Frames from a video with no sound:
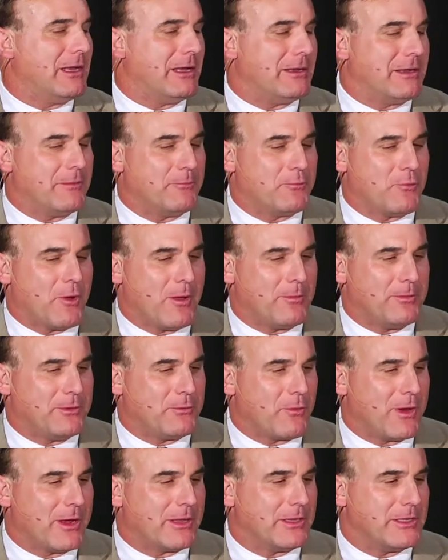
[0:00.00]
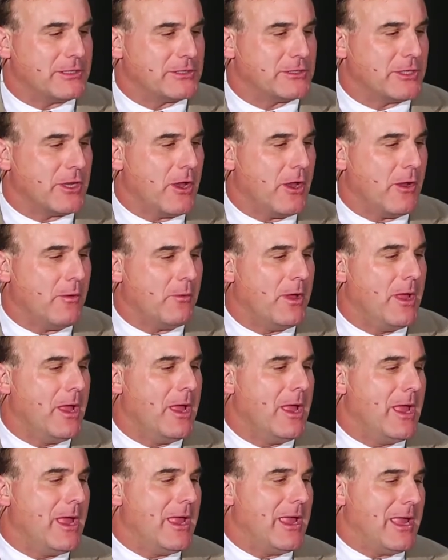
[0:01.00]
and probably rightly so,
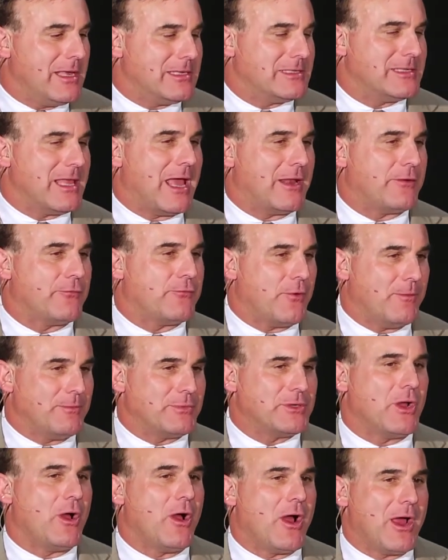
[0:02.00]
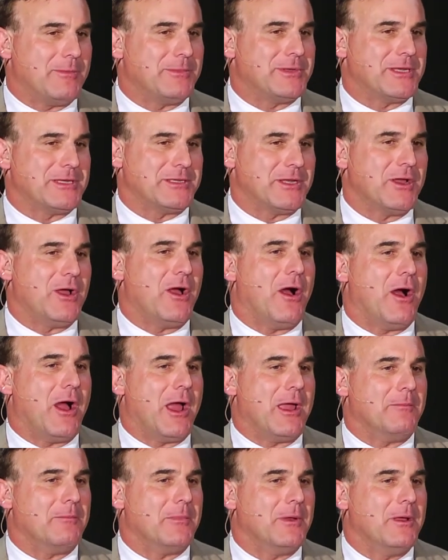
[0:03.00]
is that from time to
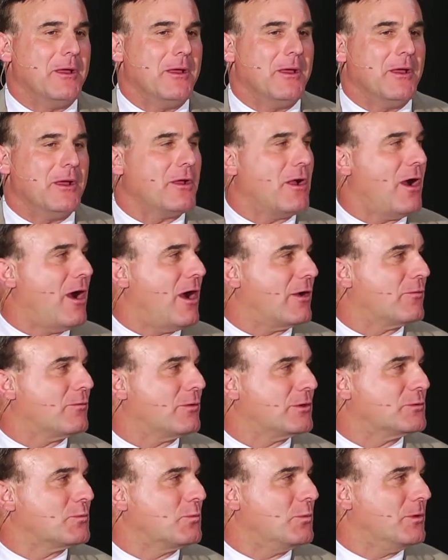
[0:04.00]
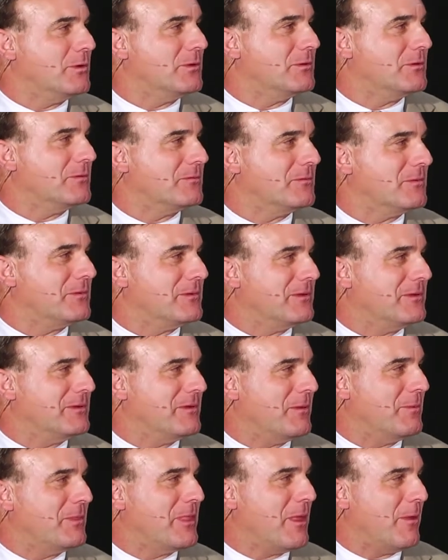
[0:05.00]
time, Congress
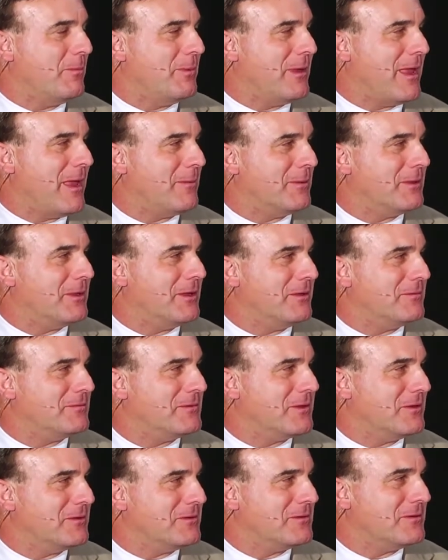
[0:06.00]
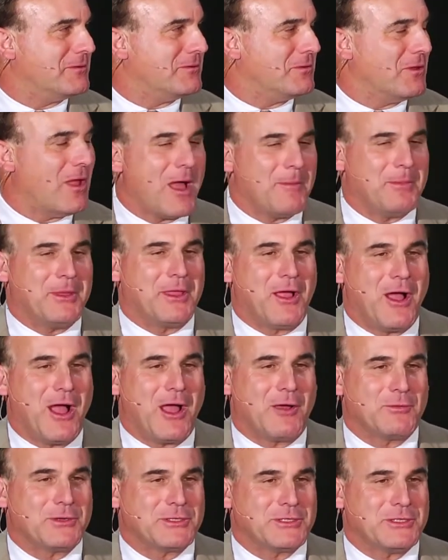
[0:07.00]
they'll be able to lobby
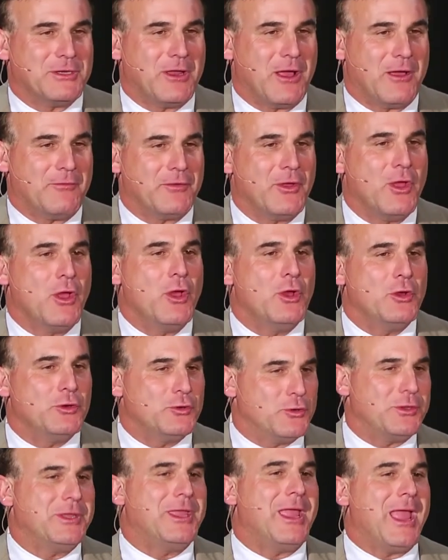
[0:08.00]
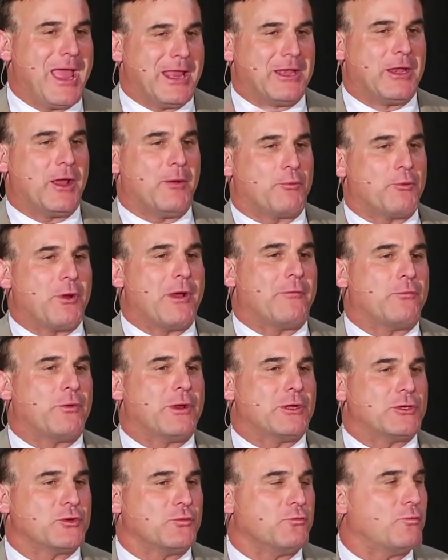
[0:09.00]
Congress enough to get a
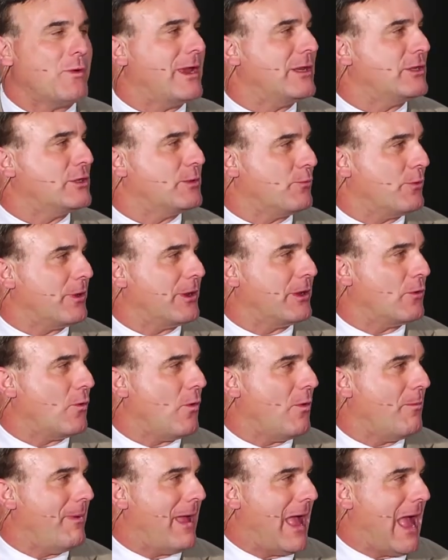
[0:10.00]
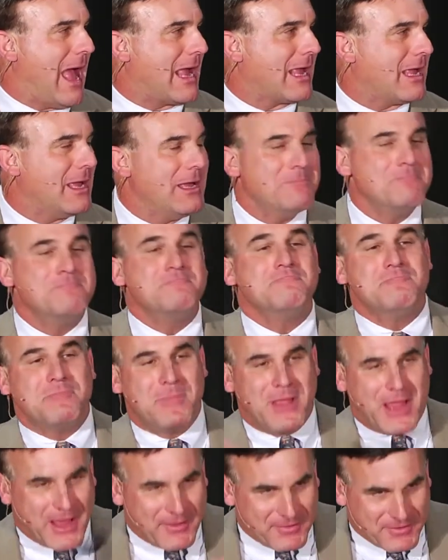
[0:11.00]
preferential rate to bring it all back,
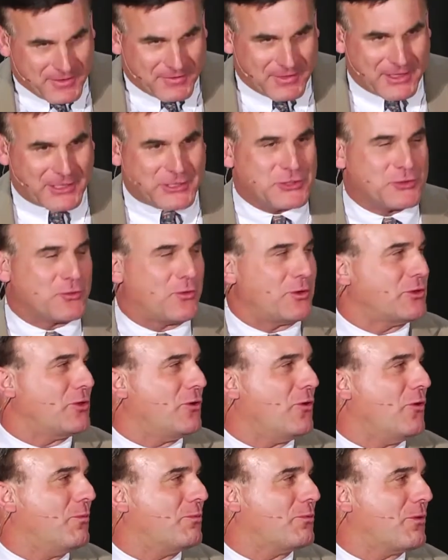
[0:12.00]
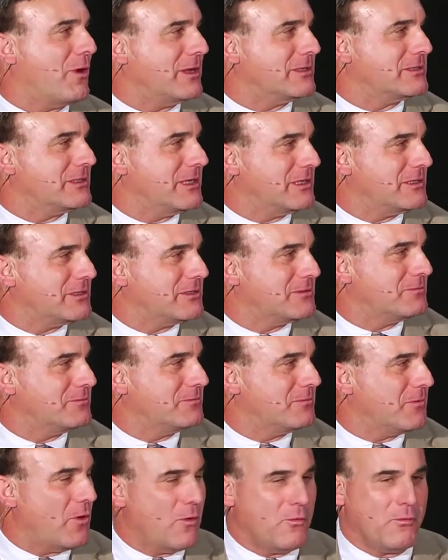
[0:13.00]
and then they start the whole process
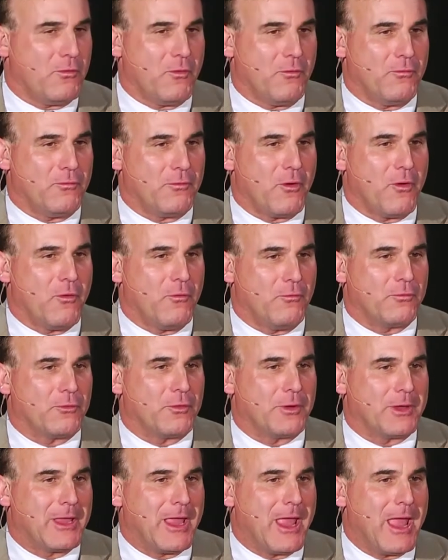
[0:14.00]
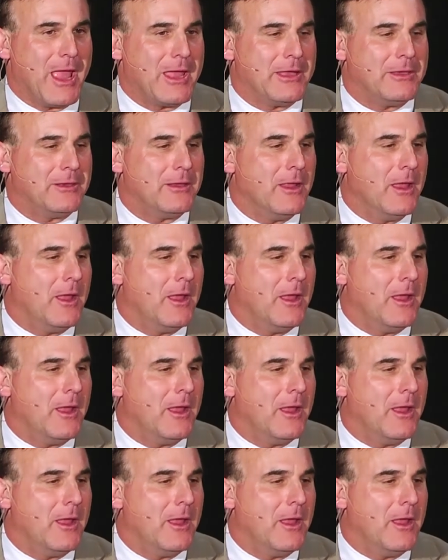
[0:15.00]
over again.